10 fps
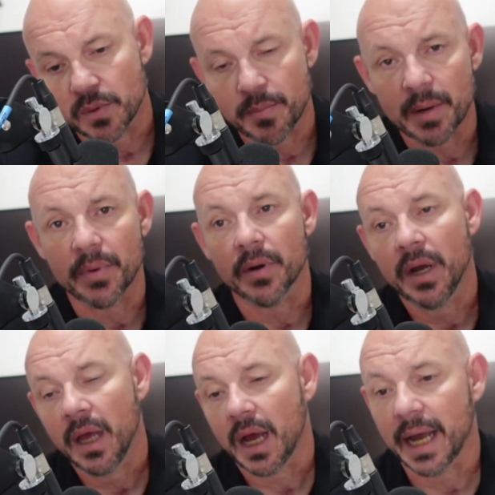Remember,
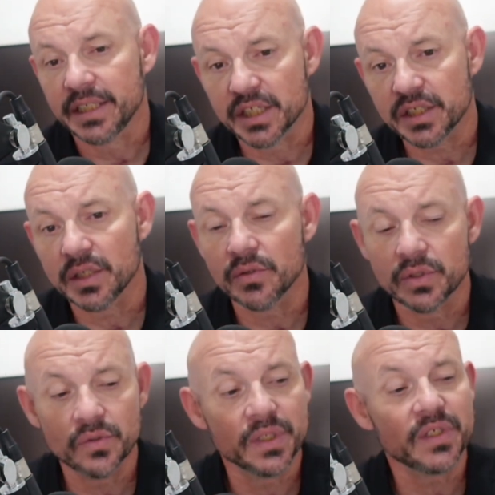I just don't
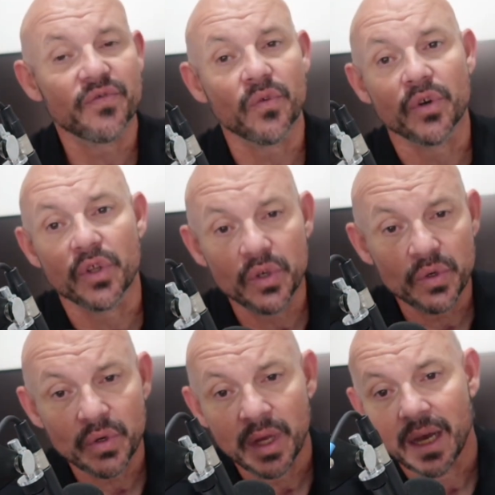do this for you.